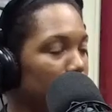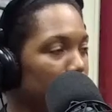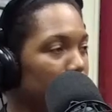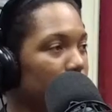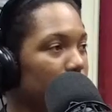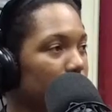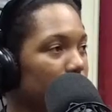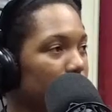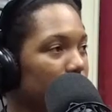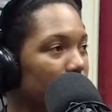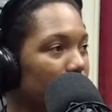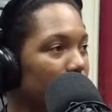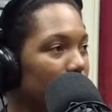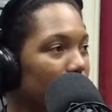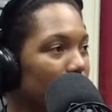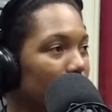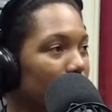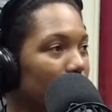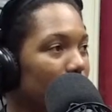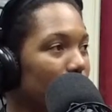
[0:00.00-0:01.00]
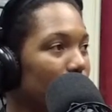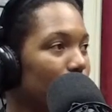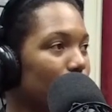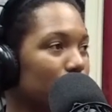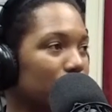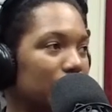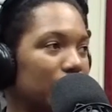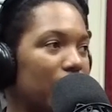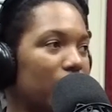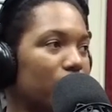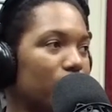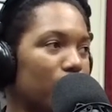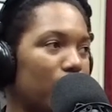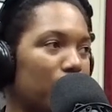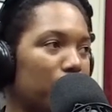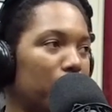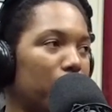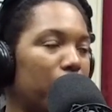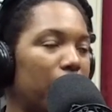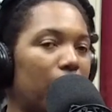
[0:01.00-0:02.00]
memories, you know, because that's what
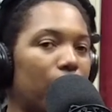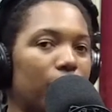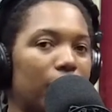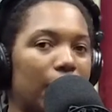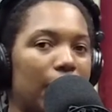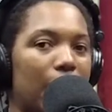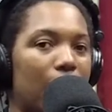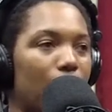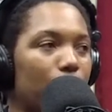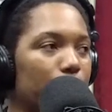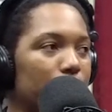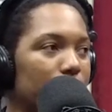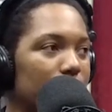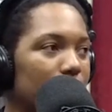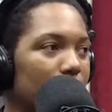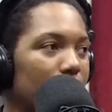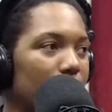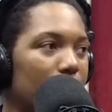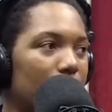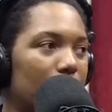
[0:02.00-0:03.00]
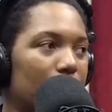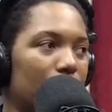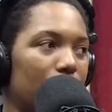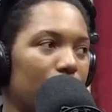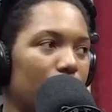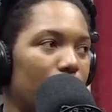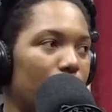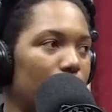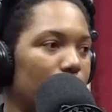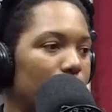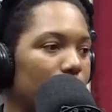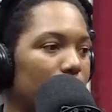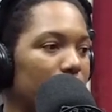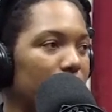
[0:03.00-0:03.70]
I'm about now is, you know,